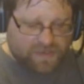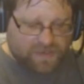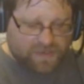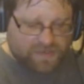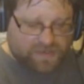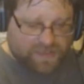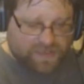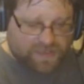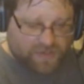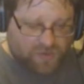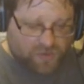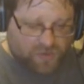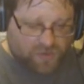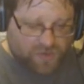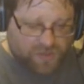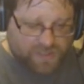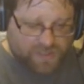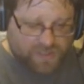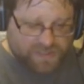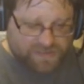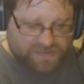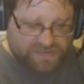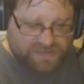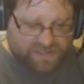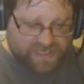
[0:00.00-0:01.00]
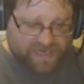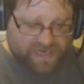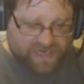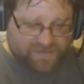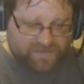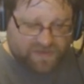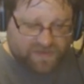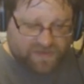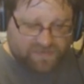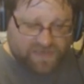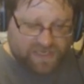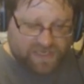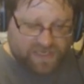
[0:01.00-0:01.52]
the horrors they have
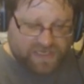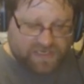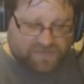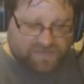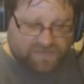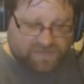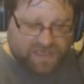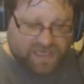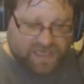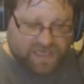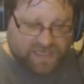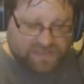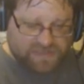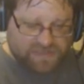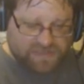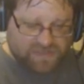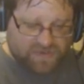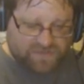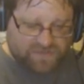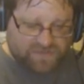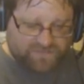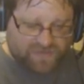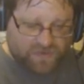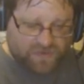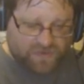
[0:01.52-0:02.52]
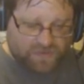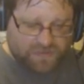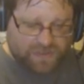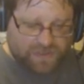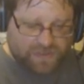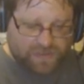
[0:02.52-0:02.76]
committed begin to unfold.